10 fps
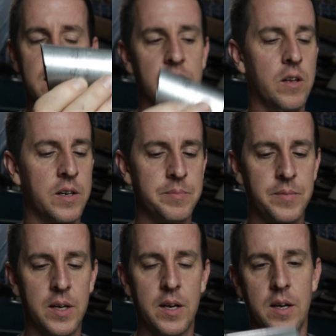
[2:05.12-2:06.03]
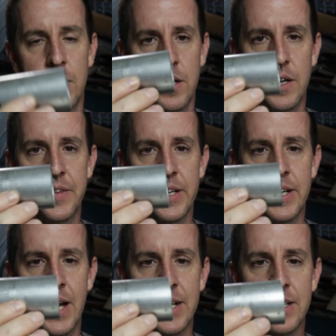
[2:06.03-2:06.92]
angle on them, and then a
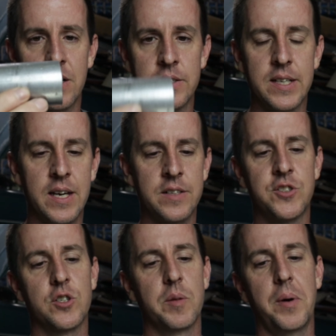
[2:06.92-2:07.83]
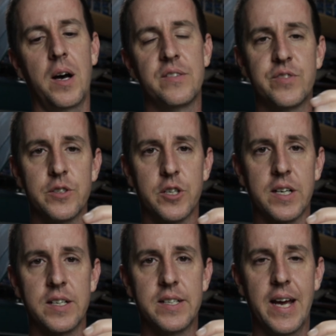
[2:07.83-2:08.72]
90 on the end so the pod filter
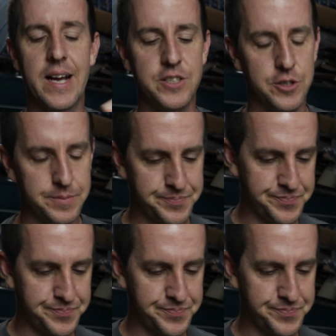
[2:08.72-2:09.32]
can attach.